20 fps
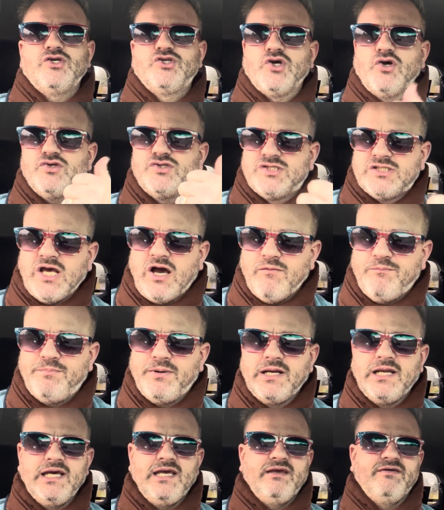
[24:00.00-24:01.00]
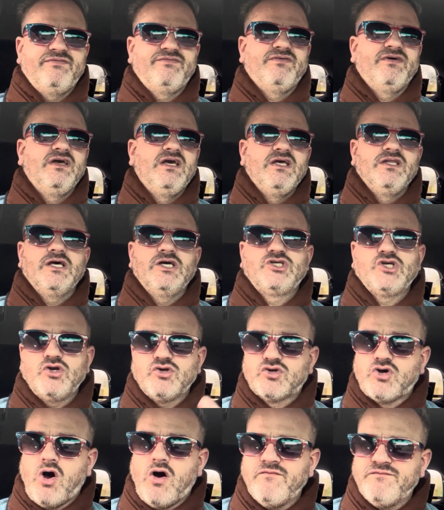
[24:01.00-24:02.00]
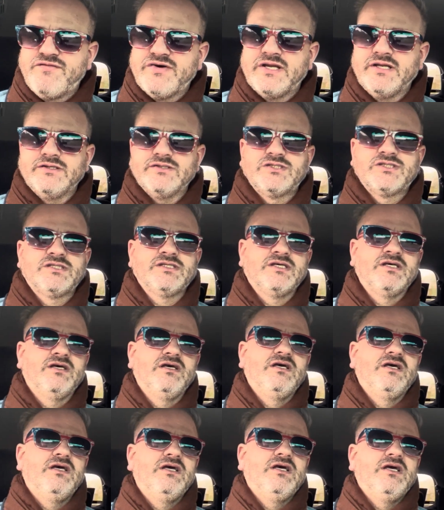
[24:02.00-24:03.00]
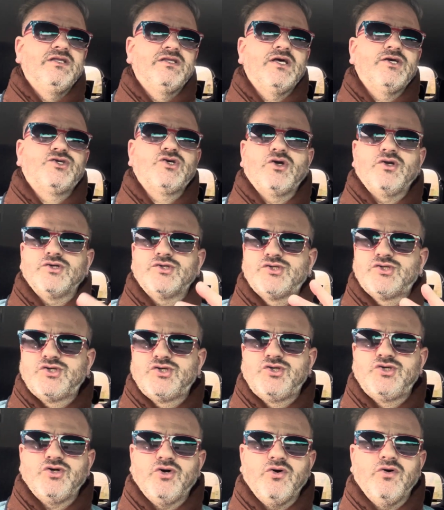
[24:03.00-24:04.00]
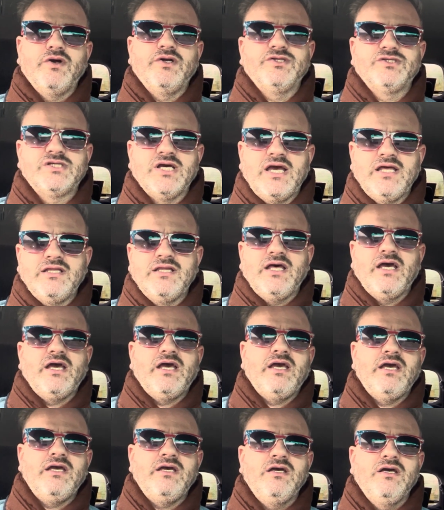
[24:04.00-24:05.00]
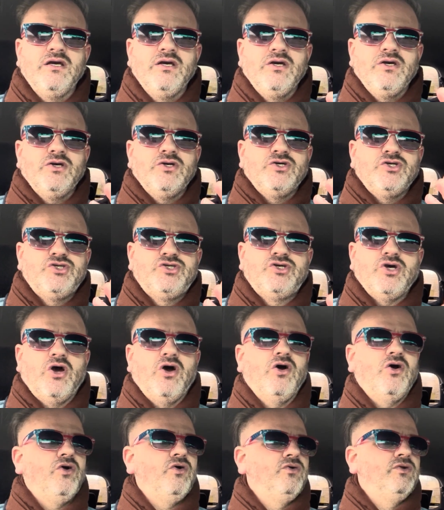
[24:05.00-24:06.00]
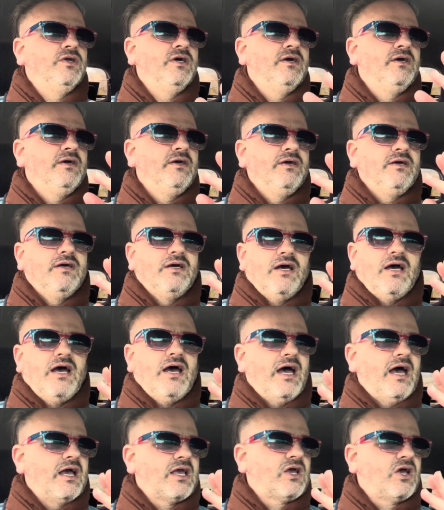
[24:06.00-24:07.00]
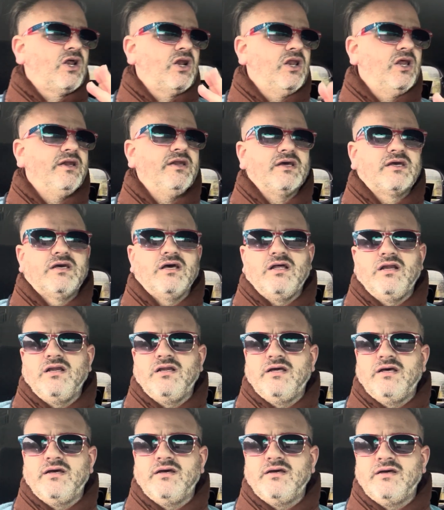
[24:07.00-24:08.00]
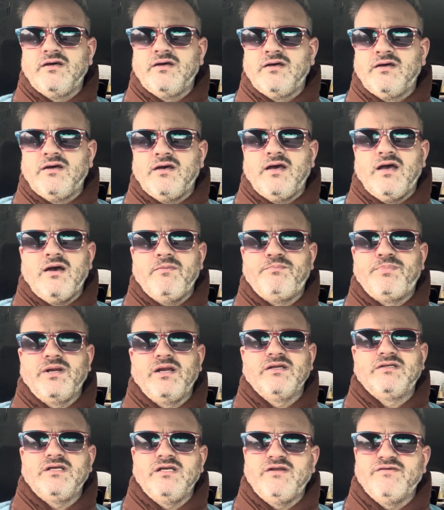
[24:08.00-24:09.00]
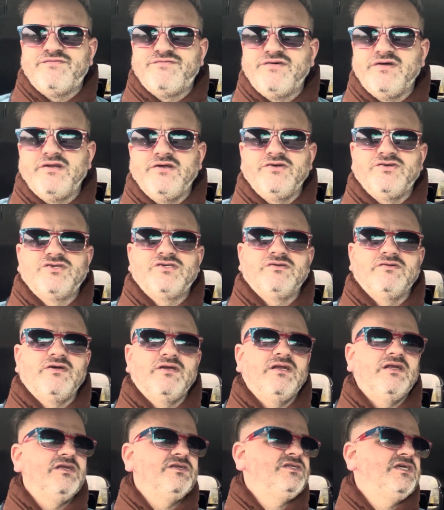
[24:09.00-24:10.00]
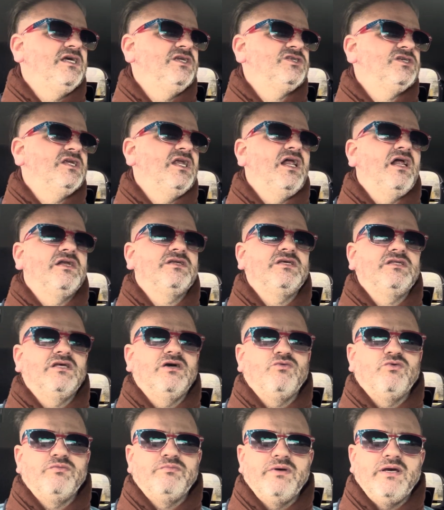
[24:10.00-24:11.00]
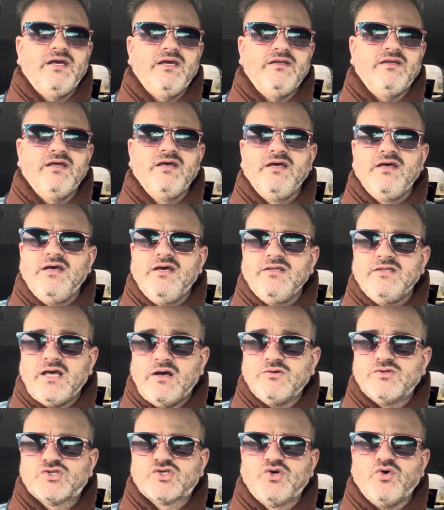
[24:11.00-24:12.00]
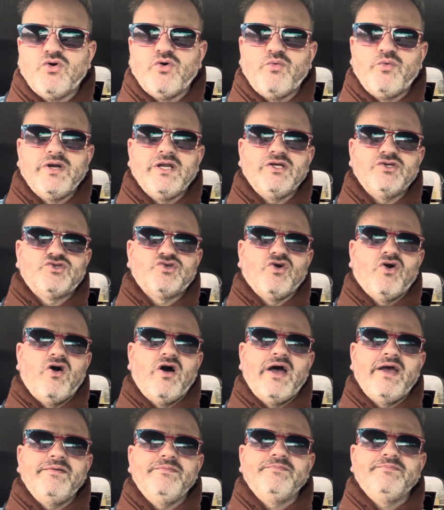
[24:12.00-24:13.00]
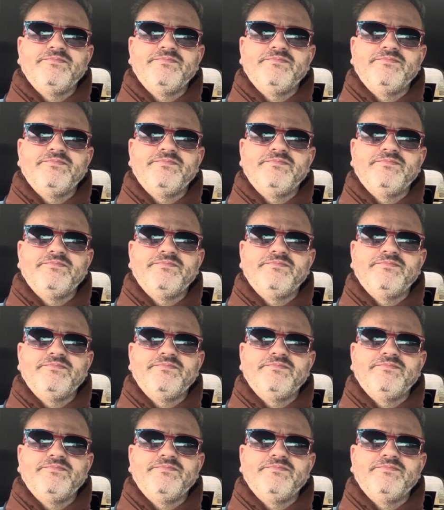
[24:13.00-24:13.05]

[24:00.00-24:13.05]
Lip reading: showed self-belief, they showed confidence, they showed assurance, and they showed a clinical ability to finish, an intentionality that would mean they would score a winning try